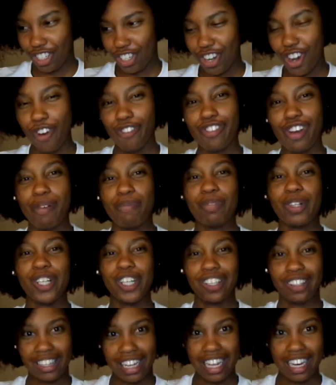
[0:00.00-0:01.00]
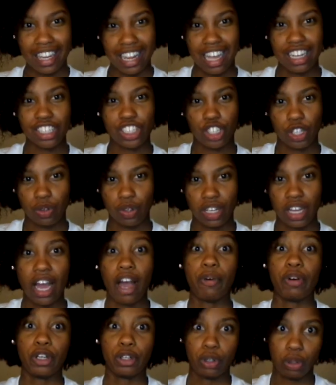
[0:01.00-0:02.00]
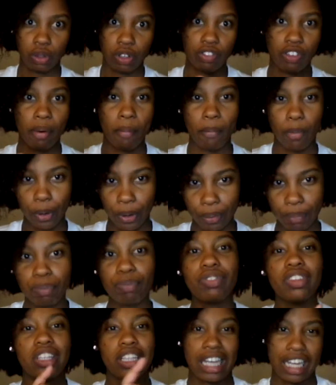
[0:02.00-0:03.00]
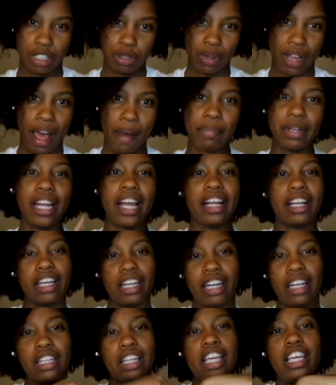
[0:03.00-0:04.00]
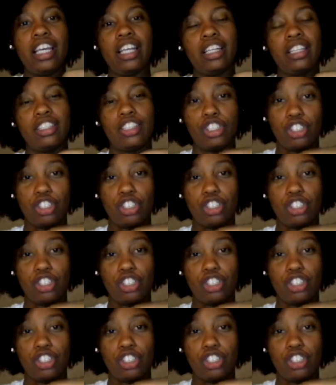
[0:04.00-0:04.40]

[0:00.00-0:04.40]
November, then that's showing how it grew even more. That's what happened. I cut it in